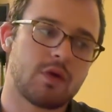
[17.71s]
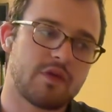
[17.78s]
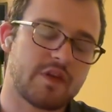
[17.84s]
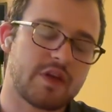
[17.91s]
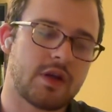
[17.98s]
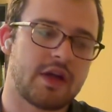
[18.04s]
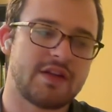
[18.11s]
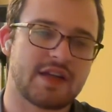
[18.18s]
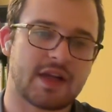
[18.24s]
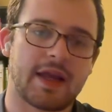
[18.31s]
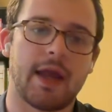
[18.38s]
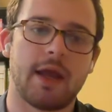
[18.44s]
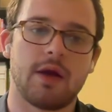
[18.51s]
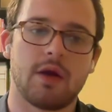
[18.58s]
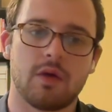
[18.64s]
sort of a
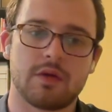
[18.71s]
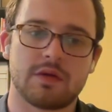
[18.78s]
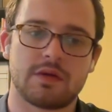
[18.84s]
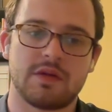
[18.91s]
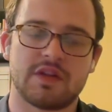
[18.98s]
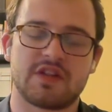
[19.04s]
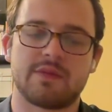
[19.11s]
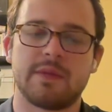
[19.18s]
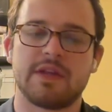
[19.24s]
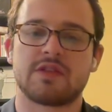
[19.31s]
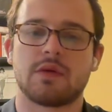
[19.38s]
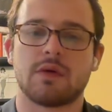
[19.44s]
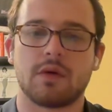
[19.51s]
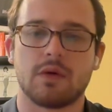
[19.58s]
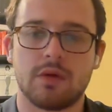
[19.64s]
decadal
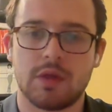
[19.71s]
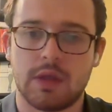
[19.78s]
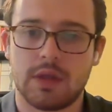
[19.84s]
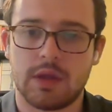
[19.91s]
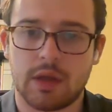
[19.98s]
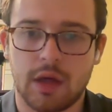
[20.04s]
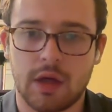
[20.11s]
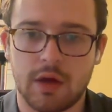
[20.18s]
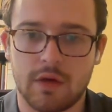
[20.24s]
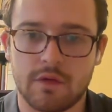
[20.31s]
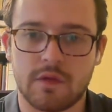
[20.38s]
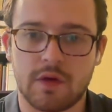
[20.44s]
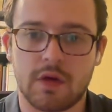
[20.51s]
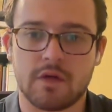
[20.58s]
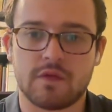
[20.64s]
dismissal of